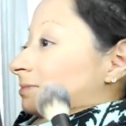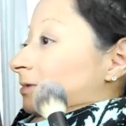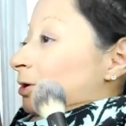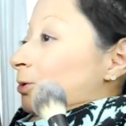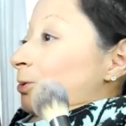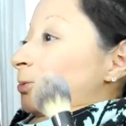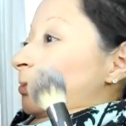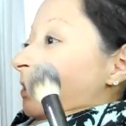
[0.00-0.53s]

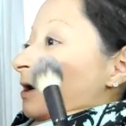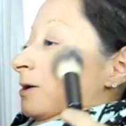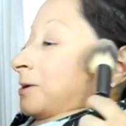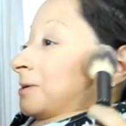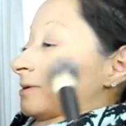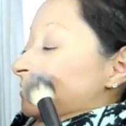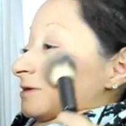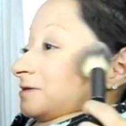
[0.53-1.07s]
Oh wow,
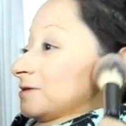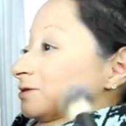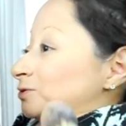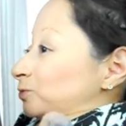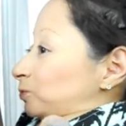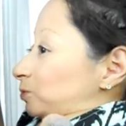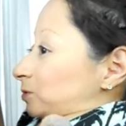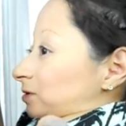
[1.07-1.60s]
this is
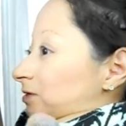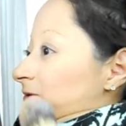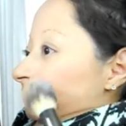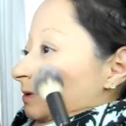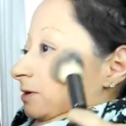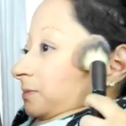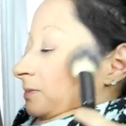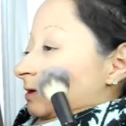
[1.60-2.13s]
really
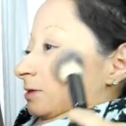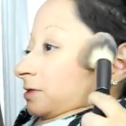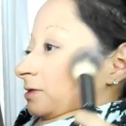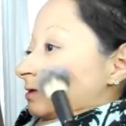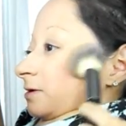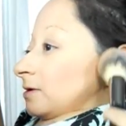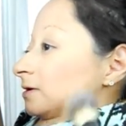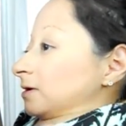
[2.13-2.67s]

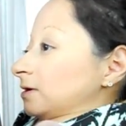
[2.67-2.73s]
pigmented.